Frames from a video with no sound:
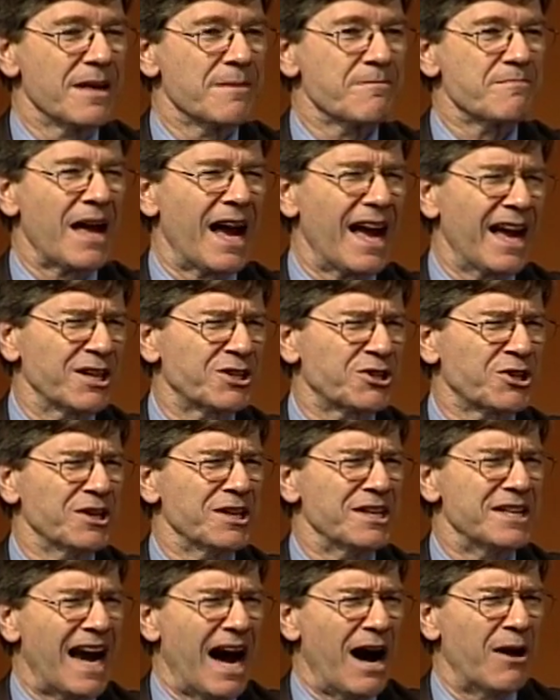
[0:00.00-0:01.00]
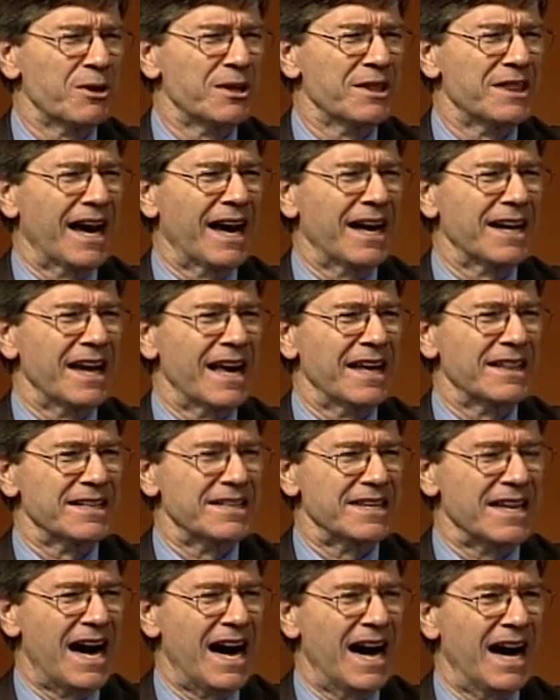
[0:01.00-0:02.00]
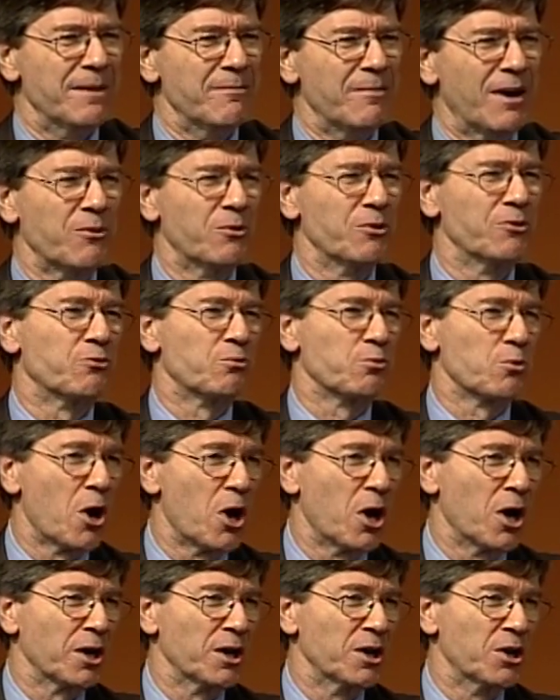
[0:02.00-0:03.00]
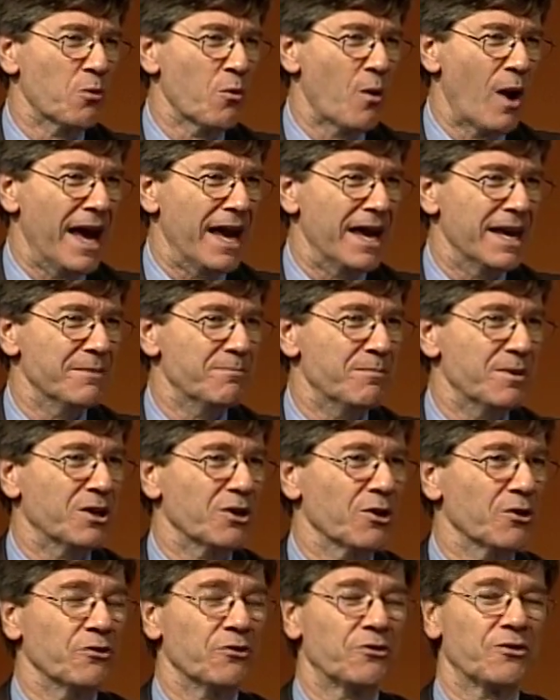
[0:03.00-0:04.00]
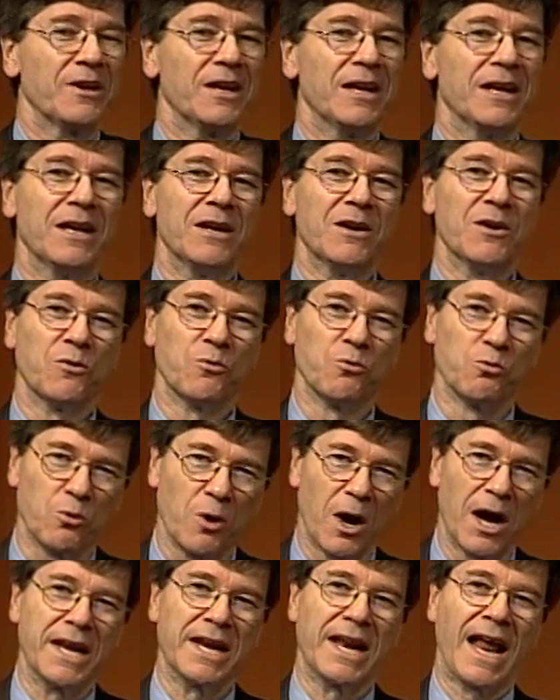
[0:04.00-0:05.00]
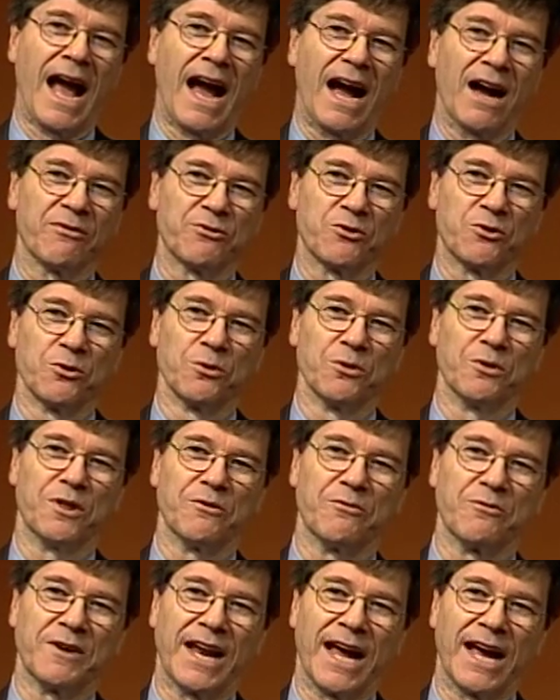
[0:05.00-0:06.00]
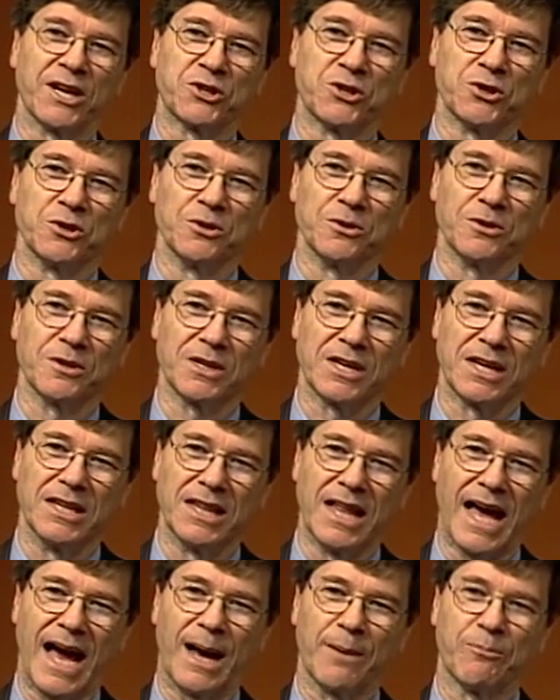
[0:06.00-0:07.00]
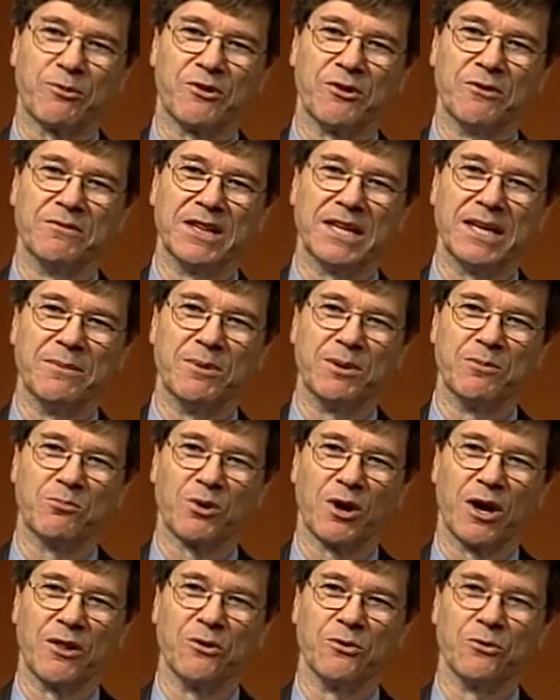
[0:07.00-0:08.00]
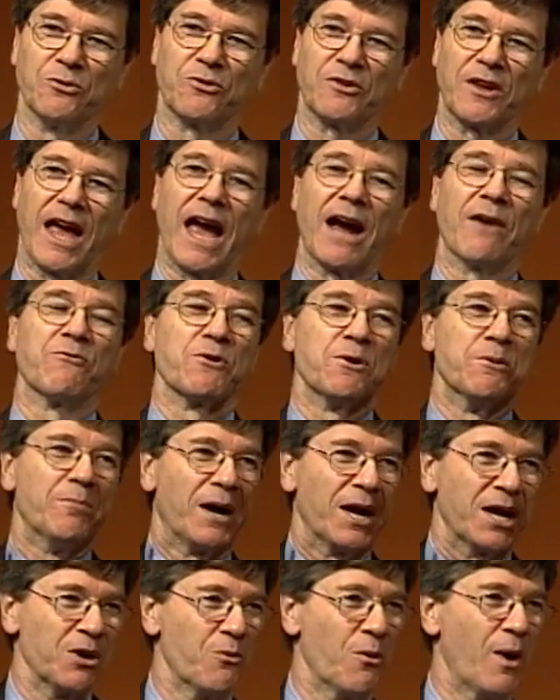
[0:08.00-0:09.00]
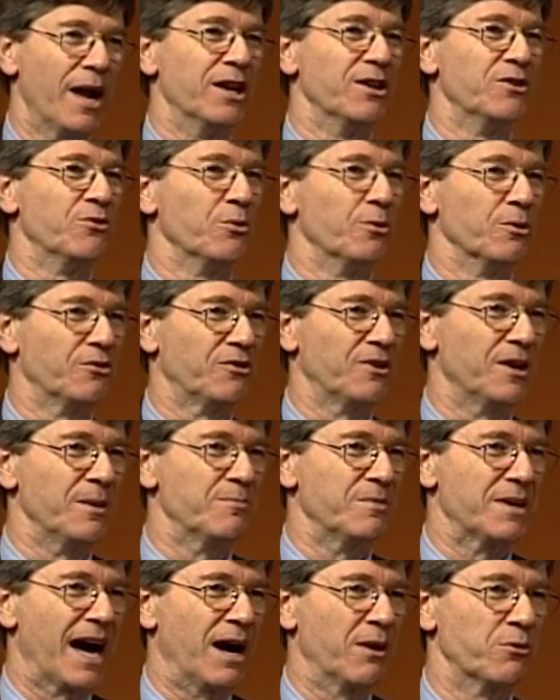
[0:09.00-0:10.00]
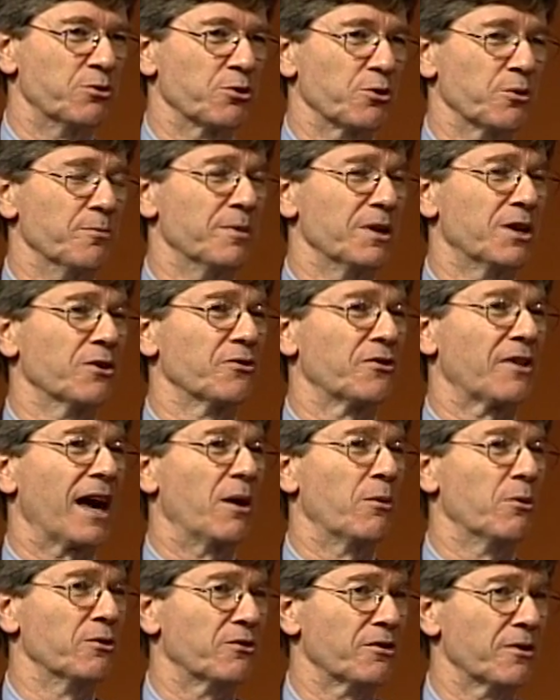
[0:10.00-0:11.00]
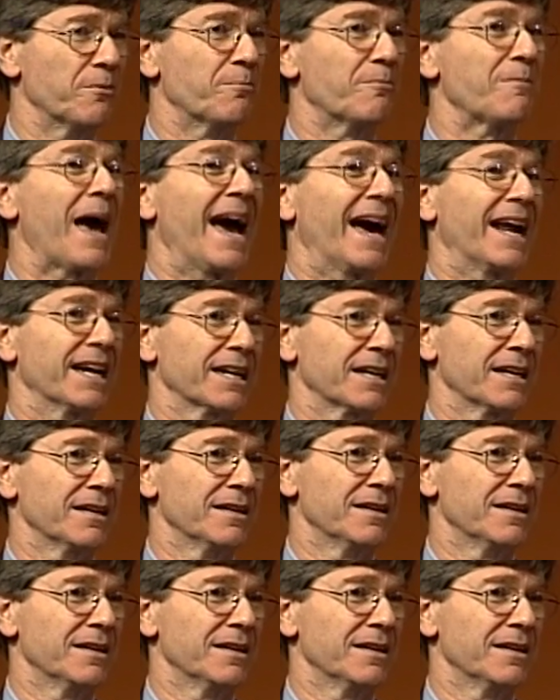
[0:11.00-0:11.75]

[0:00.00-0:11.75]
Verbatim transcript: I actually doubted that at the time. I was wrong in a way because right after the financial collapse of Lehman Brothers, everybody went into a steep downturn because that was a panic.